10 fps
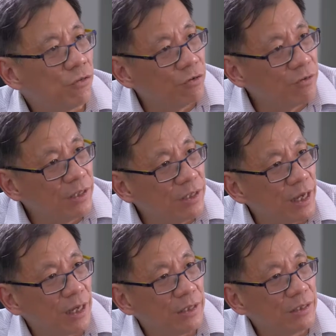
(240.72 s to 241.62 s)
3
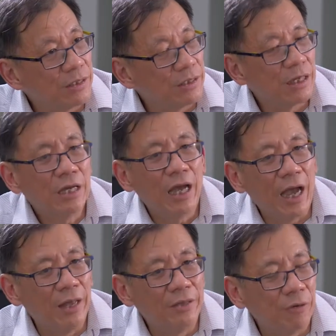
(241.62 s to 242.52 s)
days.
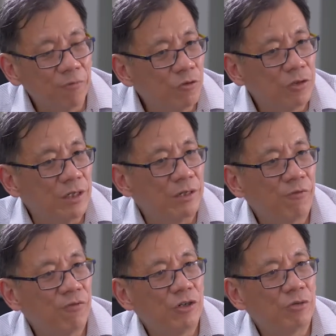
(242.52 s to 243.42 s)
And their food in the
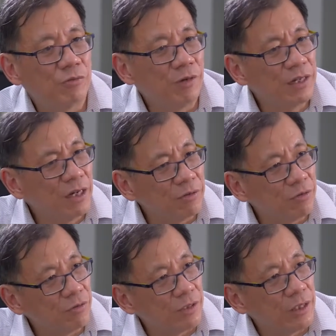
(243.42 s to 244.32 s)
fridge will run out
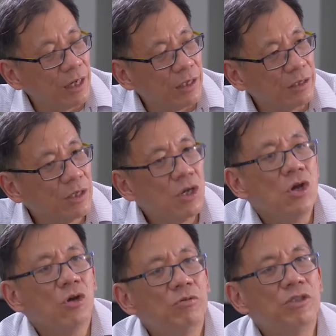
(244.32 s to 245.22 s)
in 3 days,
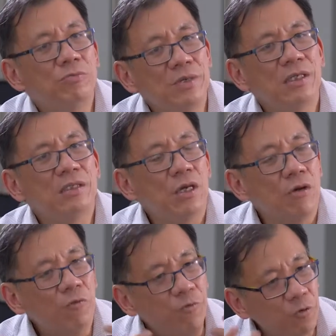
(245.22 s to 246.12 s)
which means
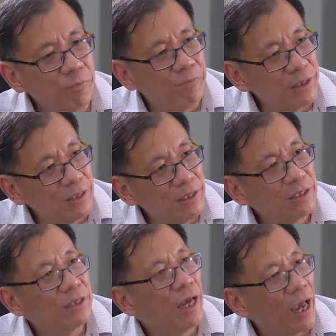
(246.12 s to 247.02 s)
food
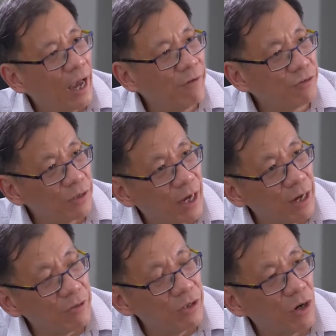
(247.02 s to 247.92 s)
business have to
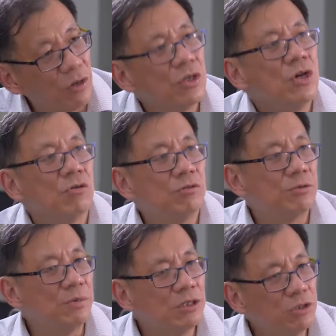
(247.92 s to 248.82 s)
carry on,
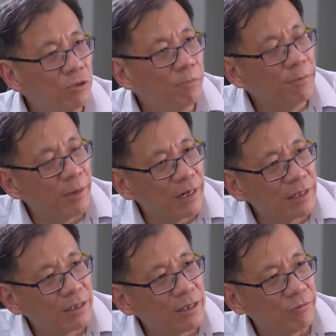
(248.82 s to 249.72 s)
which means
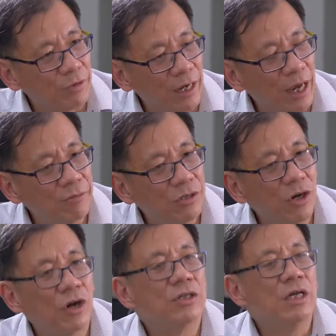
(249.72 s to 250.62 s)
supermarkets have to carry
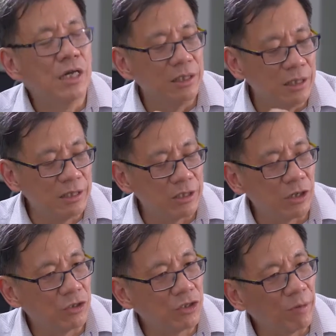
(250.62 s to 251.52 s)
on. This is
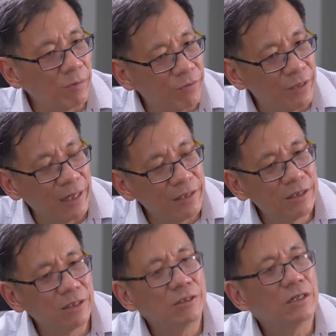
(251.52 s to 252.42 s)
on top of
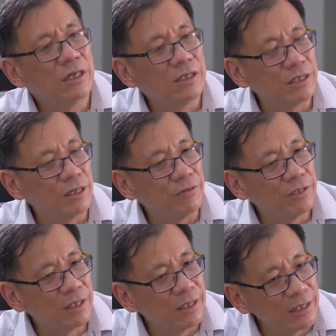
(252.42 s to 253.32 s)
dental
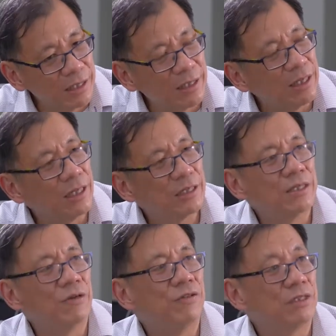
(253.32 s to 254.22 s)
services, clinic
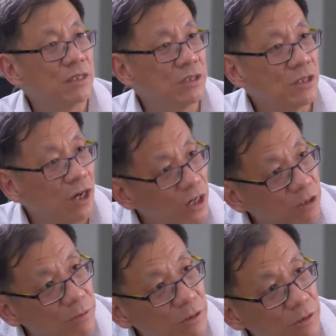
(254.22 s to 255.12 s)
services,
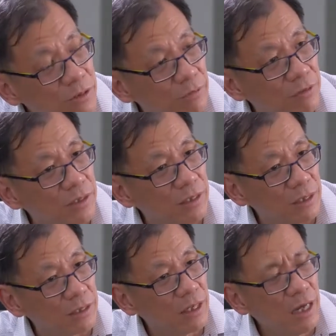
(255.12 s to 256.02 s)
hospital
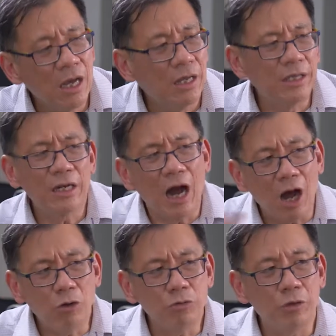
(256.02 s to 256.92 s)
services. Then
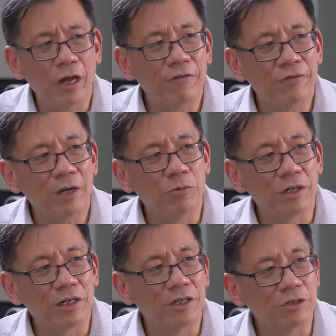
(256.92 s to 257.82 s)
how do healthcare
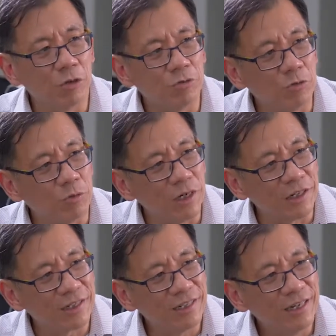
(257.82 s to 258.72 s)
workers go to
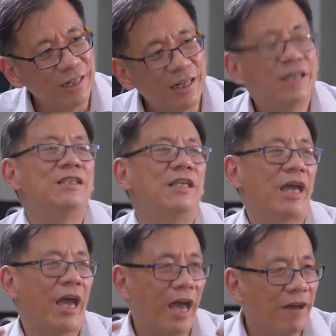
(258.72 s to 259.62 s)
work? They
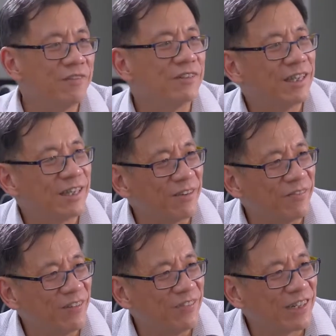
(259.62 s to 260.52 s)
have to take the
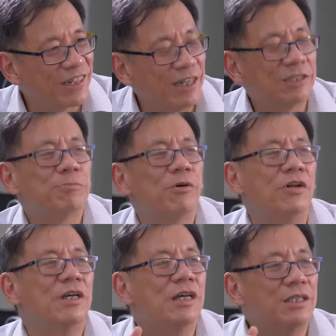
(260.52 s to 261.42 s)
public
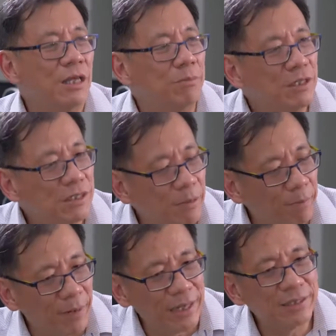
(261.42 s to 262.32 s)
transport. They miss the
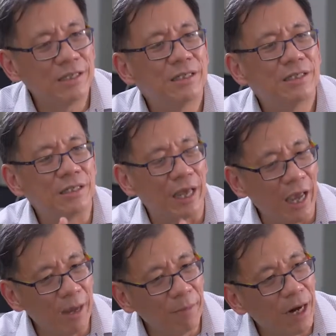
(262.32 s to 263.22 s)
buses, the
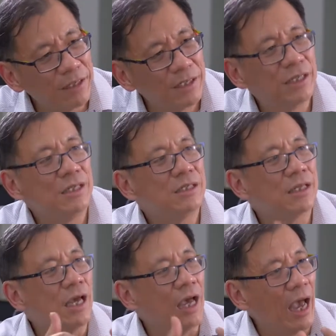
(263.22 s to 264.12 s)
MRTs,
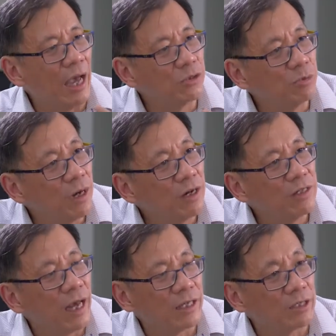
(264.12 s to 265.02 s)
as
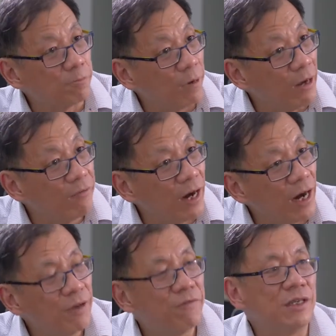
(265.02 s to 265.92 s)
well as the private
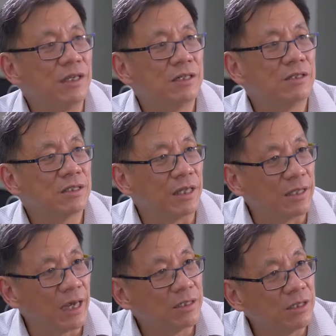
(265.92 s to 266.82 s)
hire vehicles
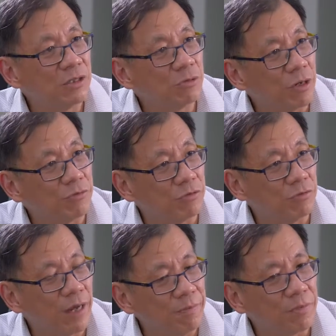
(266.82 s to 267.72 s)
and taxis will have to
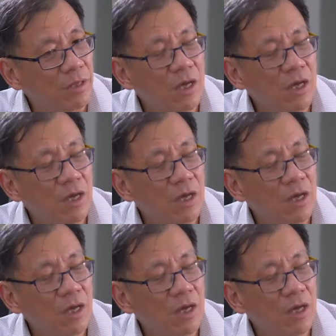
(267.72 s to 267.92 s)
run.